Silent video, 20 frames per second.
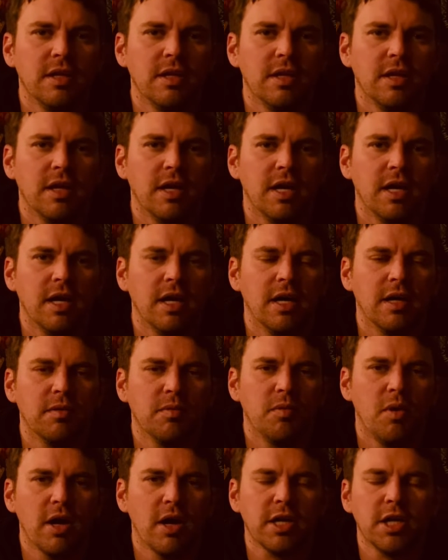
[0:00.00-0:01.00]
uh,
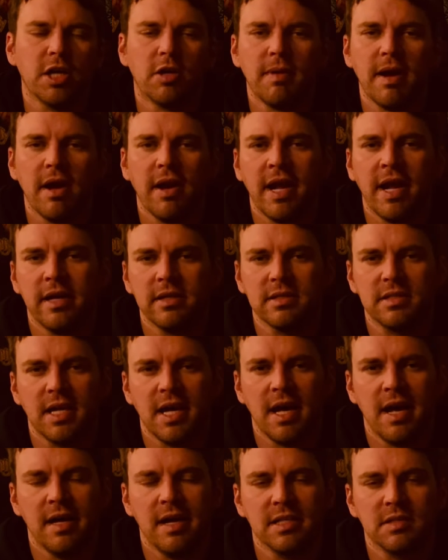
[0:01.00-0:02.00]
walking around house to
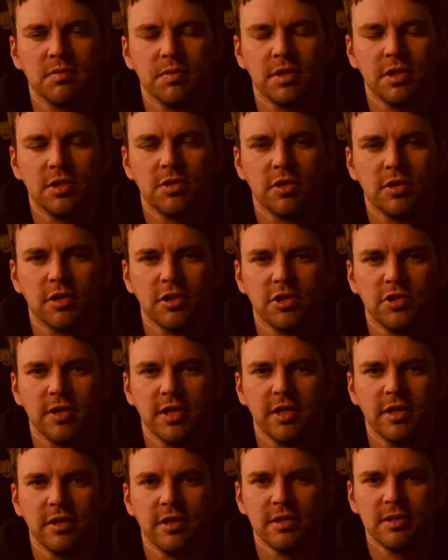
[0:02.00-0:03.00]
house with the trick or
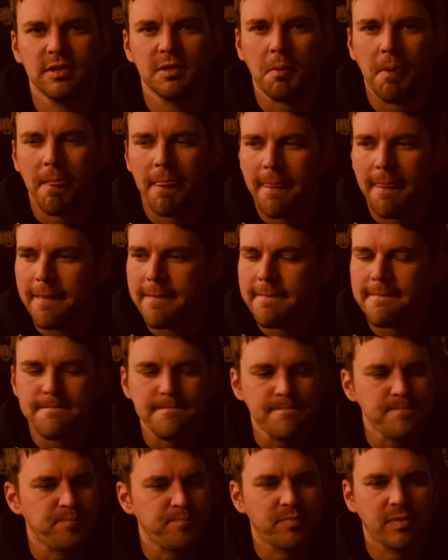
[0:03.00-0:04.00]
treaters.
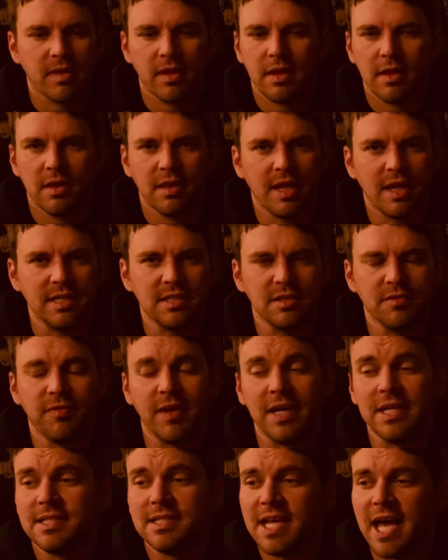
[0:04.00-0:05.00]
That's a
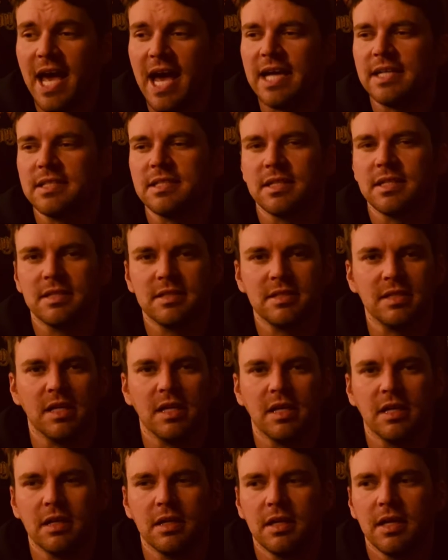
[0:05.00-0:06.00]
fantastic
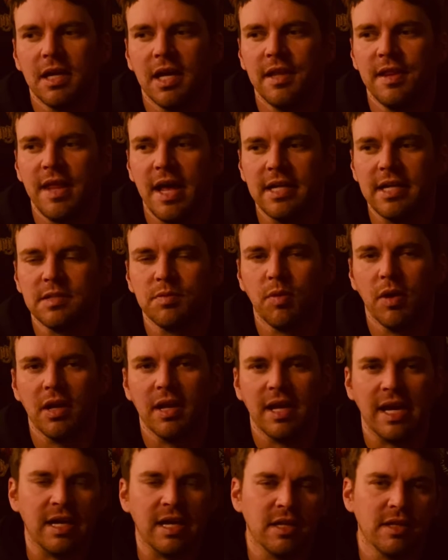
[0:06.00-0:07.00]
scene, and that's what
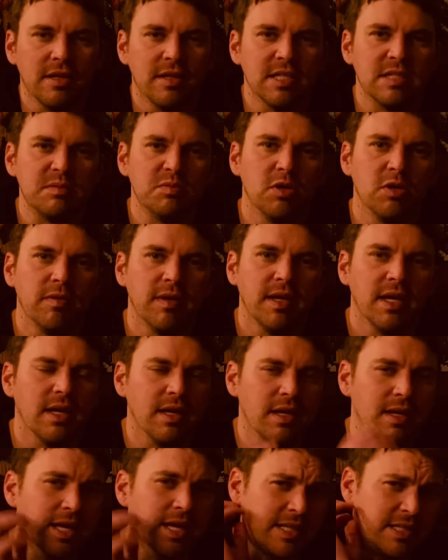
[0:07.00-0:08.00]
landed this
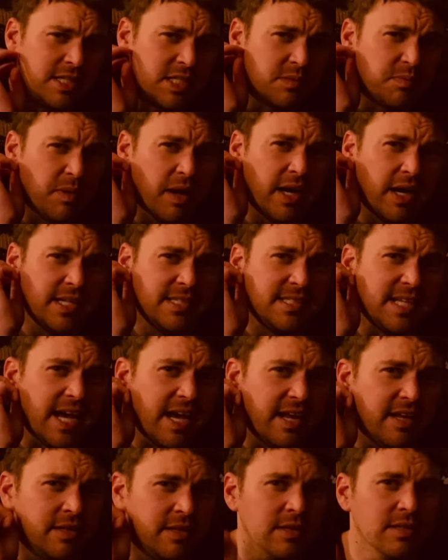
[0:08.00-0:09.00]
movie at the spot it's
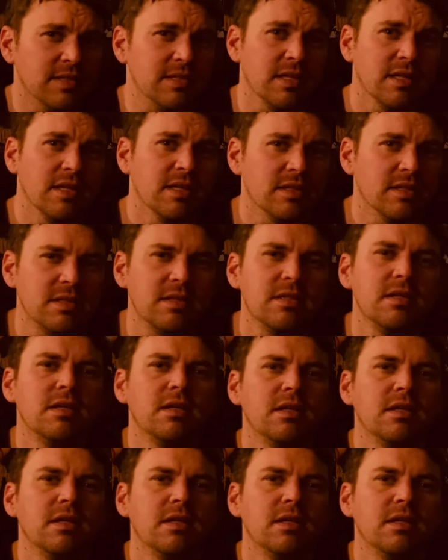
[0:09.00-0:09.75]
at in this list.